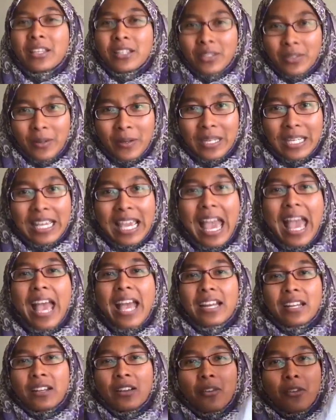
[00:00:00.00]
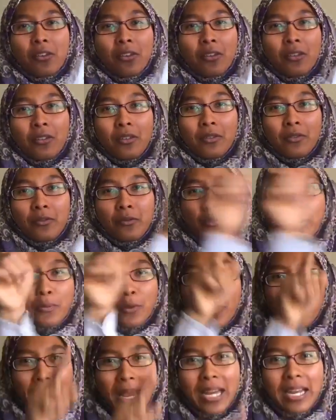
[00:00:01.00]
So again,
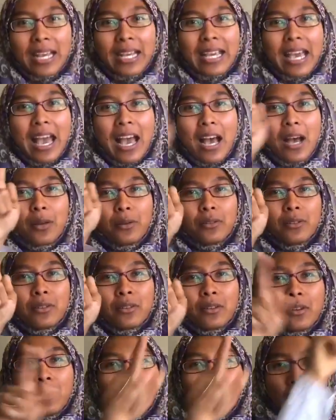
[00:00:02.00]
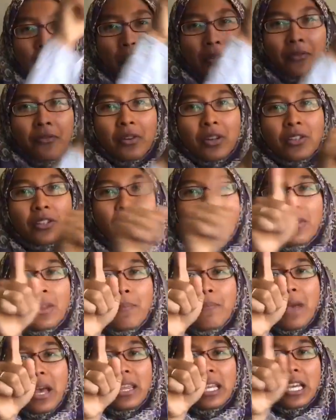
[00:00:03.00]
from your main account, the first of
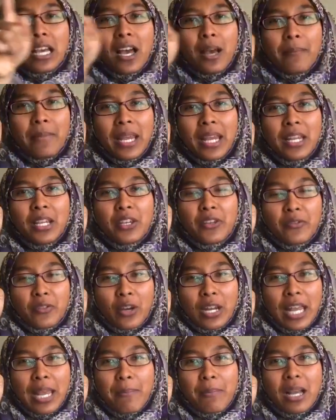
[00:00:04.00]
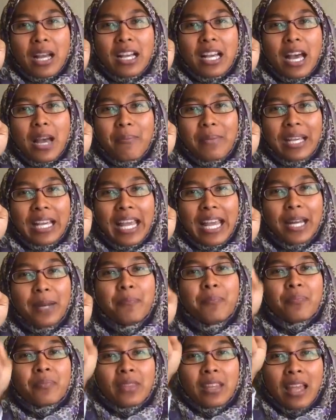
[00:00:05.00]
the month come in, you've got income coming
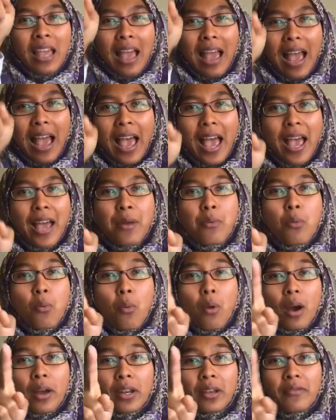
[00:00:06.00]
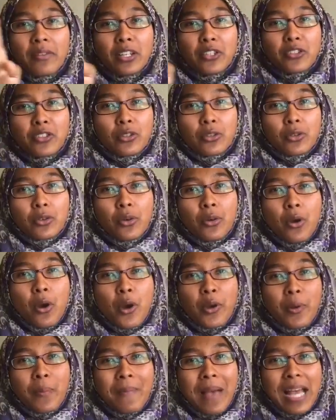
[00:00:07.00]
in, and one of it should go
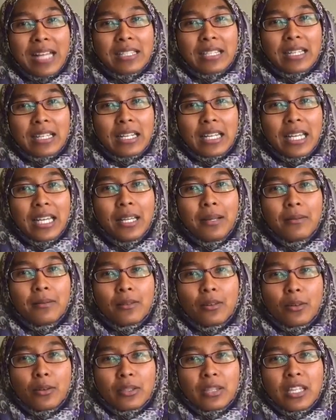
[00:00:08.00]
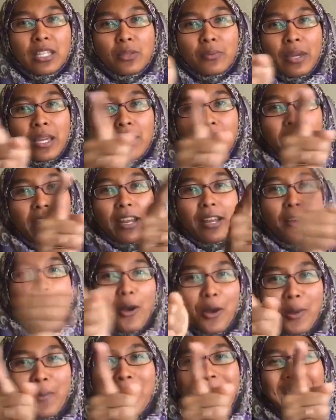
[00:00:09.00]
automatically, or this way, right,
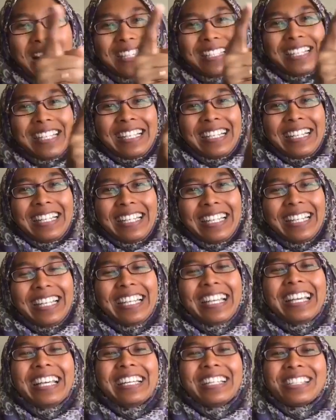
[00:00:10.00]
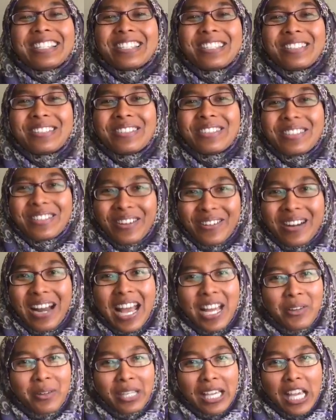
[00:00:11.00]
automatically to your
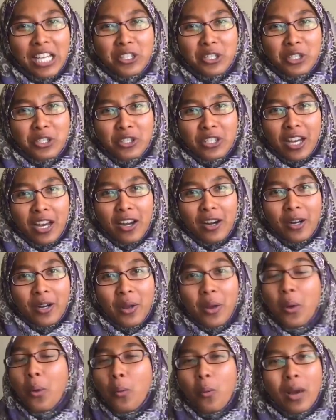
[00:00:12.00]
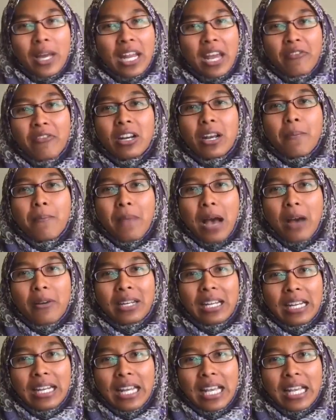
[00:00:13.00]
education jar. Whatever
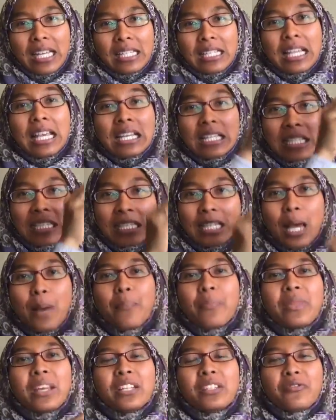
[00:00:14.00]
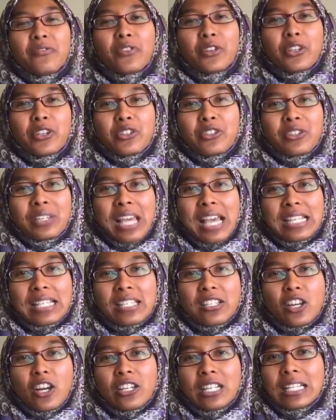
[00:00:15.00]
amount it is, something for you to
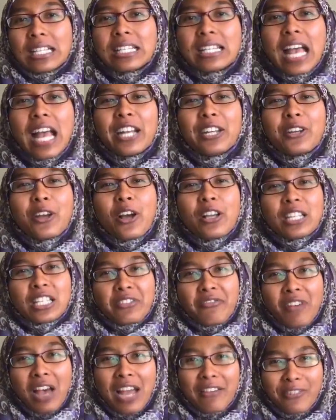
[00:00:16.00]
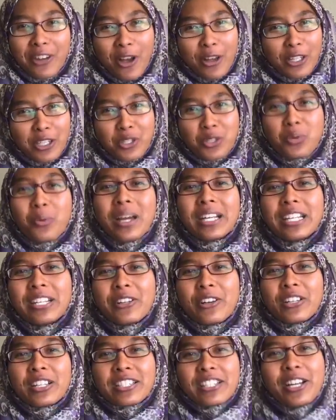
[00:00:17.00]
get started. $10, $5,
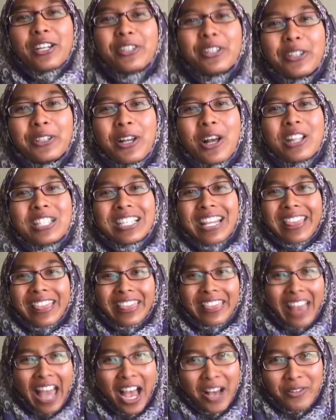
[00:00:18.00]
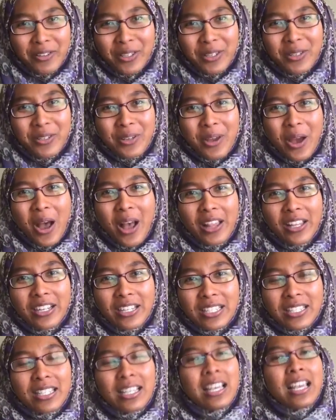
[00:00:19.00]
$20, $100,
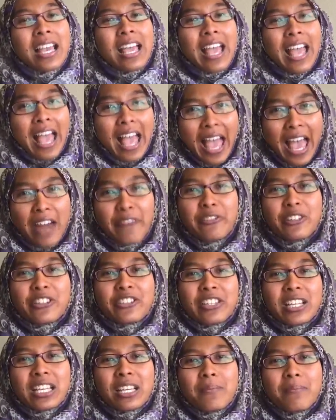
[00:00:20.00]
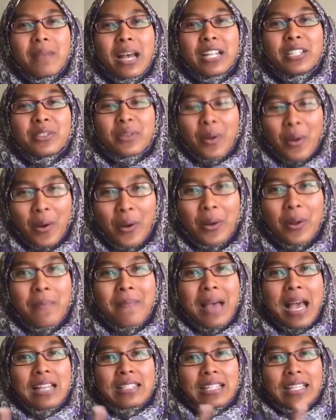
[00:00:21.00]
$1,000. Every single month,
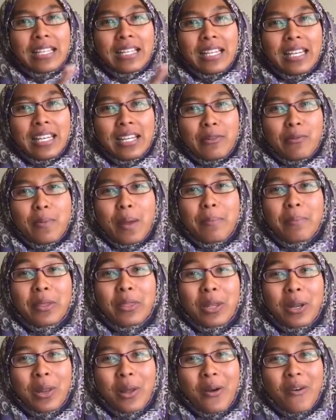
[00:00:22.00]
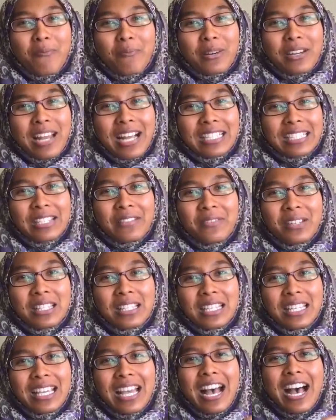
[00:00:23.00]
automatically. Remember the law of
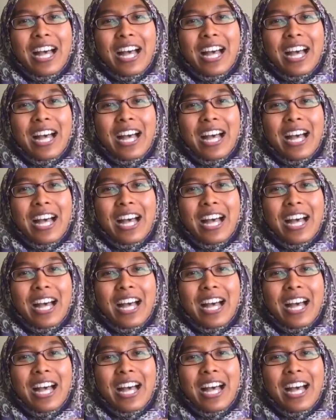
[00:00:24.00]
productivity?